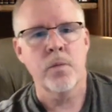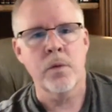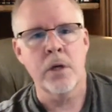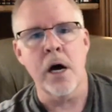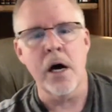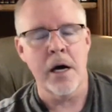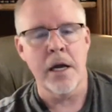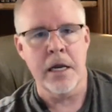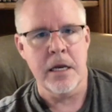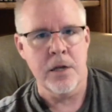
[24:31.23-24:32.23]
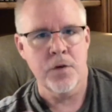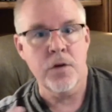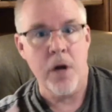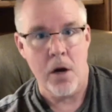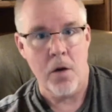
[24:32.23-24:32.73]
God in His
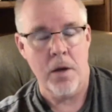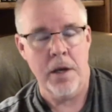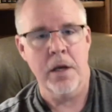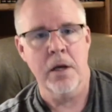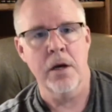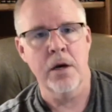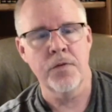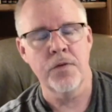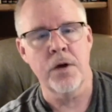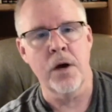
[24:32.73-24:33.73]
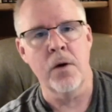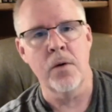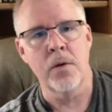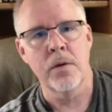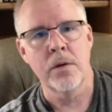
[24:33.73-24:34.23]
calling of
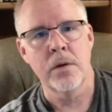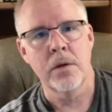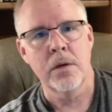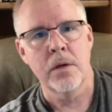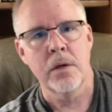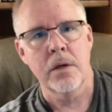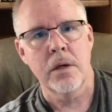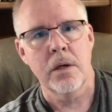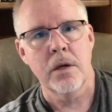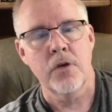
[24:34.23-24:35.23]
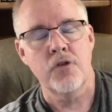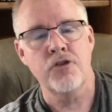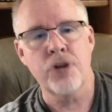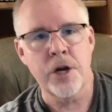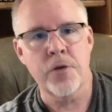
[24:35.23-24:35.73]
Saul
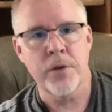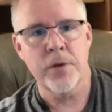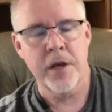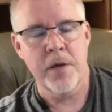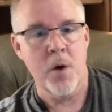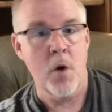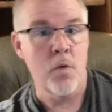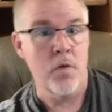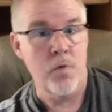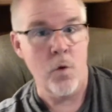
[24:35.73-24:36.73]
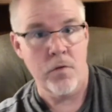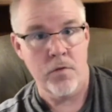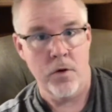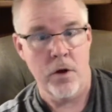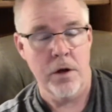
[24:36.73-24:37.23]
shared with him on the
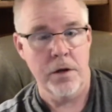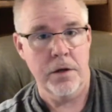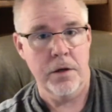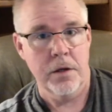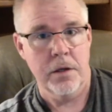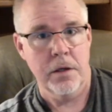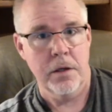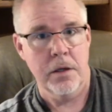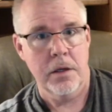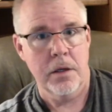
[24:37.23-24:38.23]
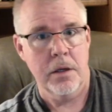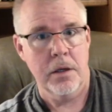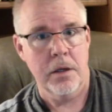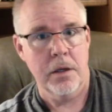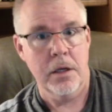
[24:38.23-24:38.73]
forefront,
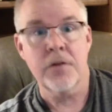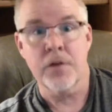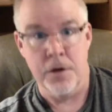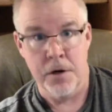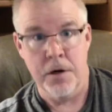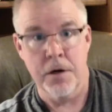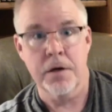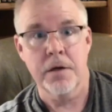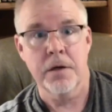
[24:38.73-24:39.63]
it's going to hurt.